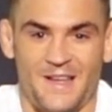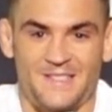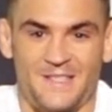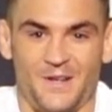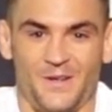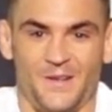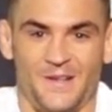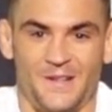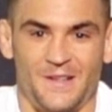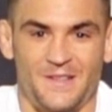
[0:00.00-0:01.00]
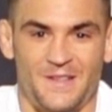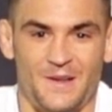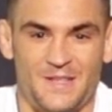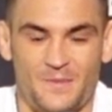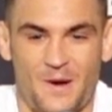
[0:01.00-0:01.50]
That's, you know,
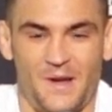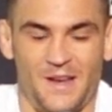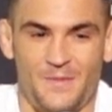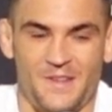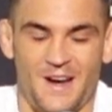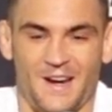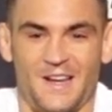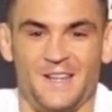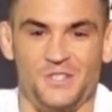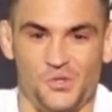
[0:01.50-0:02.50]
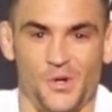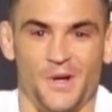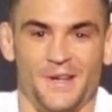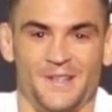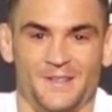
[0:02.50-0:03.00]
that's about my limit that I can
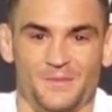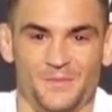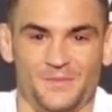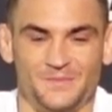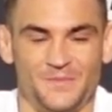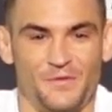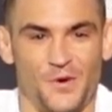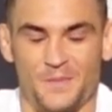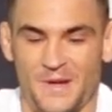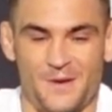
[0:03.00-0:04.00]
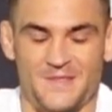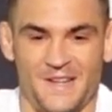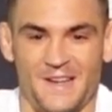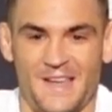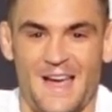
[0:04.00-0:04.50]
enjoy before it becomes
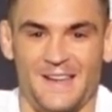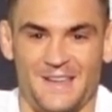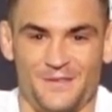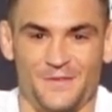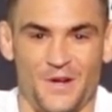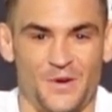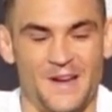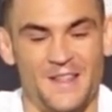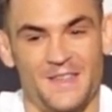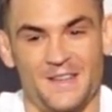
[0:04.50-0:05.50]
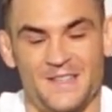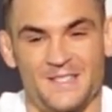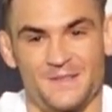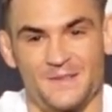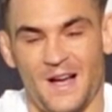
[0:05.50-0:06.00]
like a gag gift. You know, anything
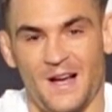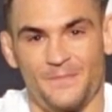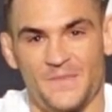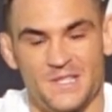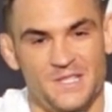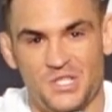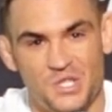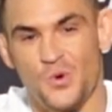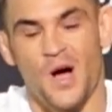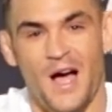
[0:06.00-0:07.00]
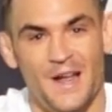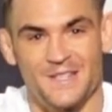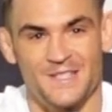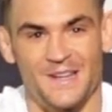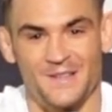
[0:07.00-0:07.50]
that's too hot
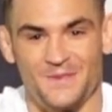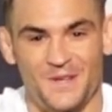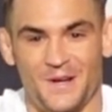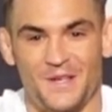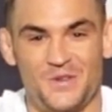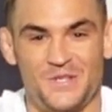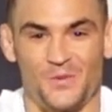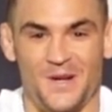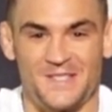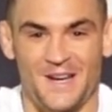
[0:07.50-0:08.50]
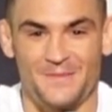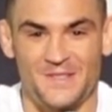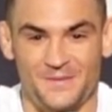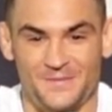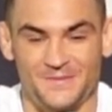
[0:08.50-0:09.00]
is like you're going to use it one time
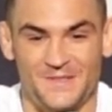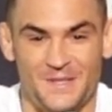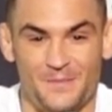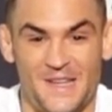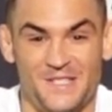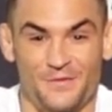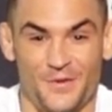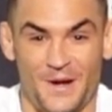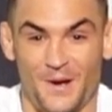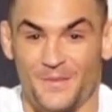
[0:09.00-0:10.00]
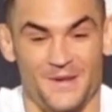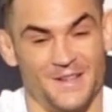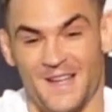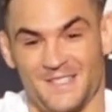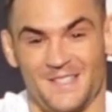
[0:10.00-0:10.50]
to to mess your friend up,
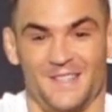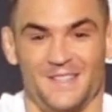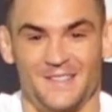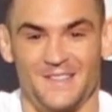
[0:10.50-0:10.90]
and that's it.